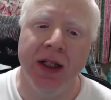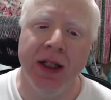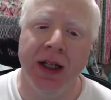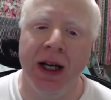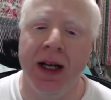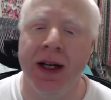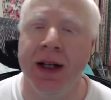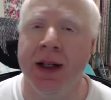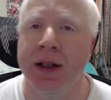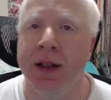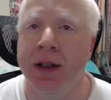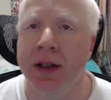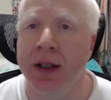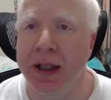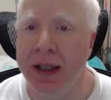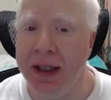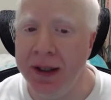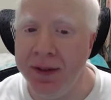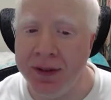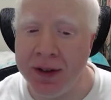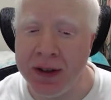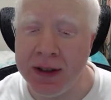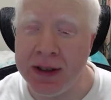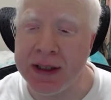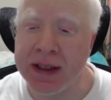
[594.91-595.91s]
and
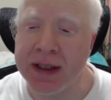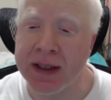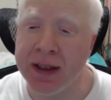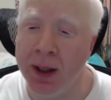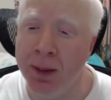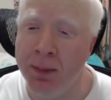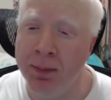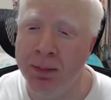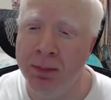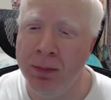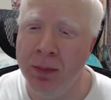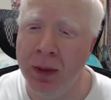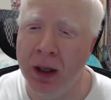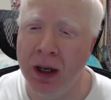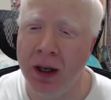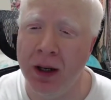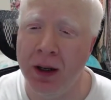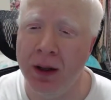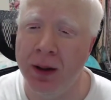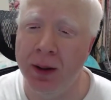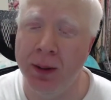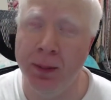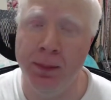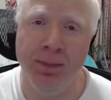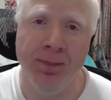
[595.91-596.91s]
even some,
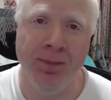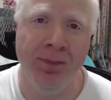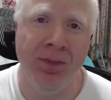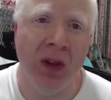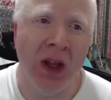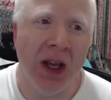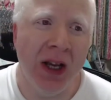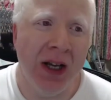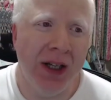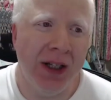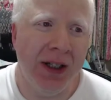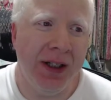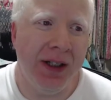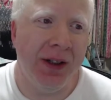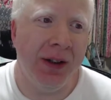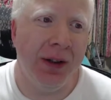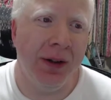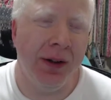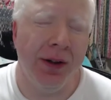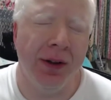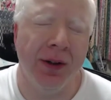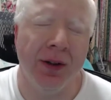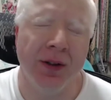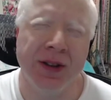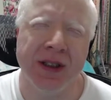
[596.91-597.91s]

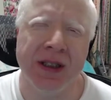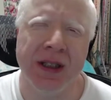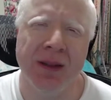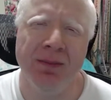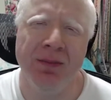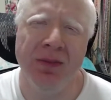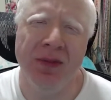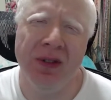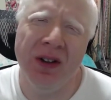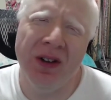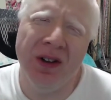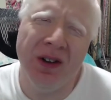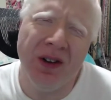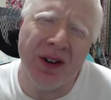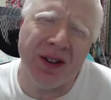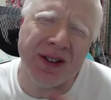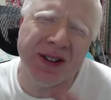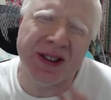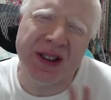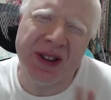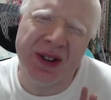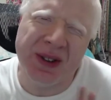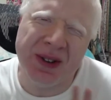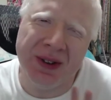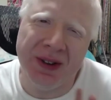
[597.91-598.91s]
some not
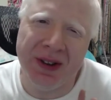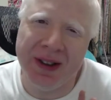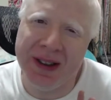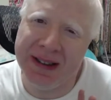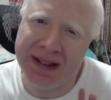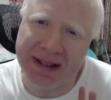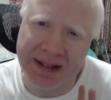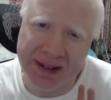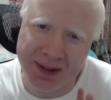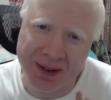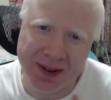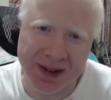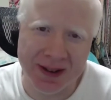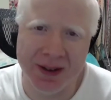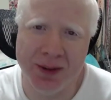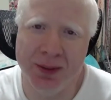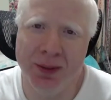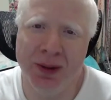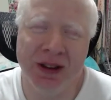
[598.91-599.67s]
so great juices,